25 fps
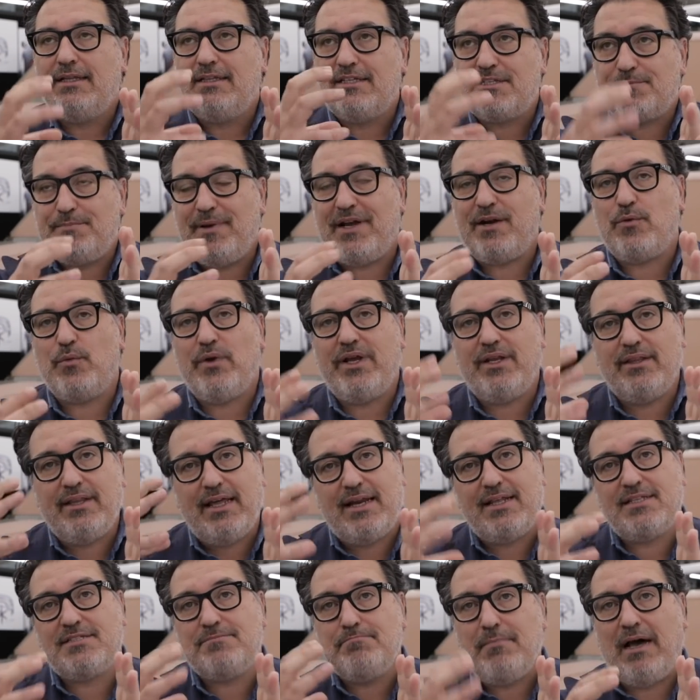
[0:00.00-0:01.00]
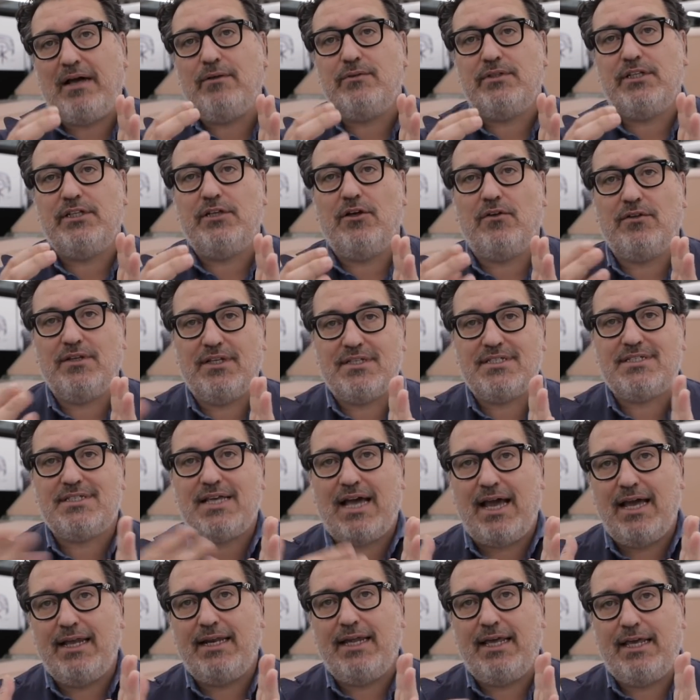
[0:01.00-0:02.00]
spare wheel that is mounted on the
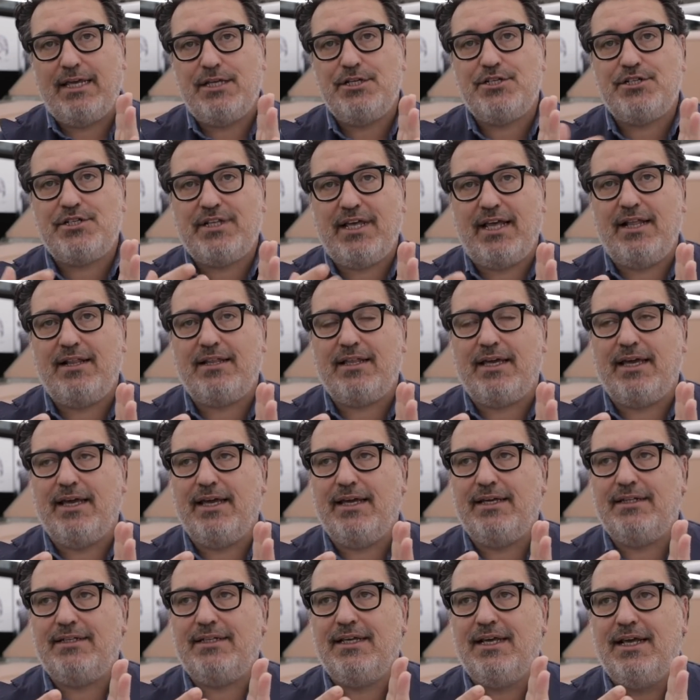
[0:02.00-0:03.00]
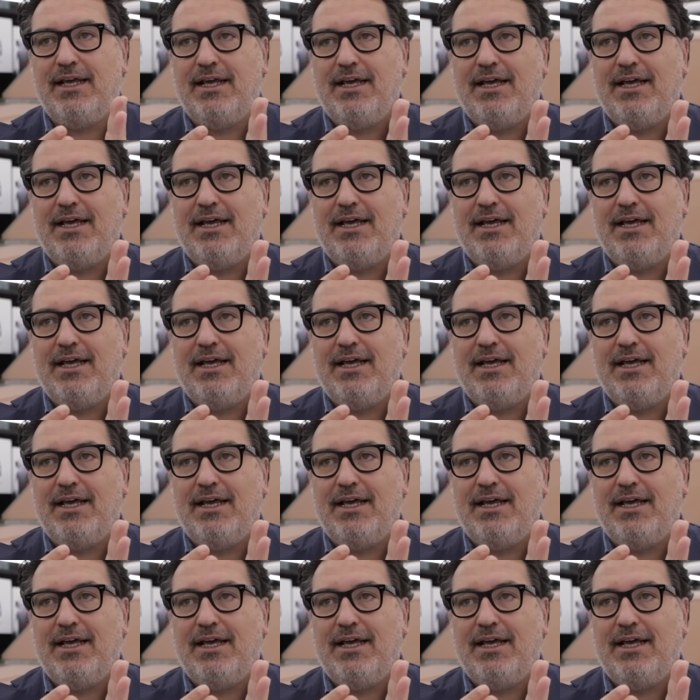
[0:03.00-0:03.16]
side hinge tailgate.